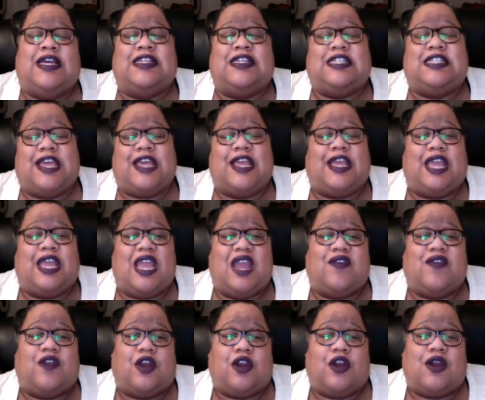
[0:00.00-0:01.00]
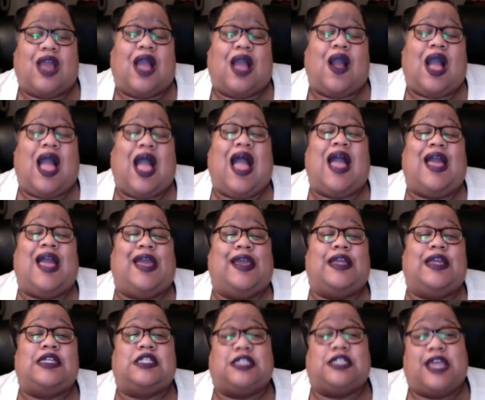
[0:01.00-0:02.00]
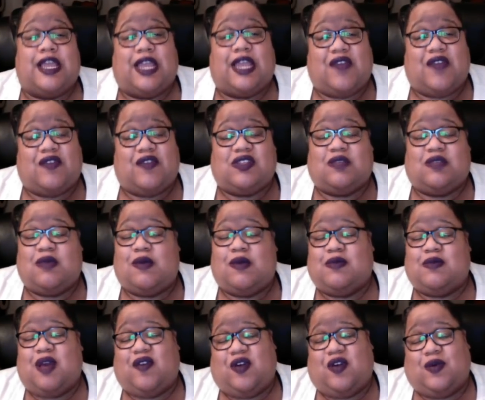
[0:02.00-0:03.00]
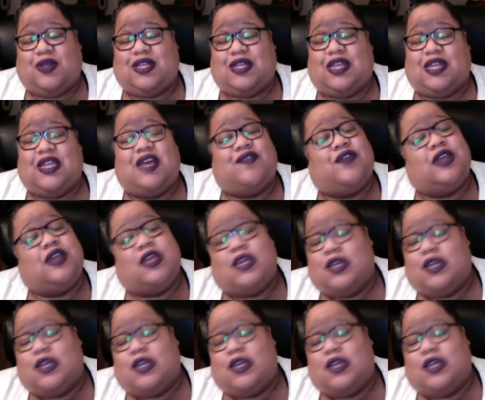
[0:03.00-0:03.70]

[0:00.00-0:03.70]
take care of her how I take care of her. So maybe it's my fault because I left.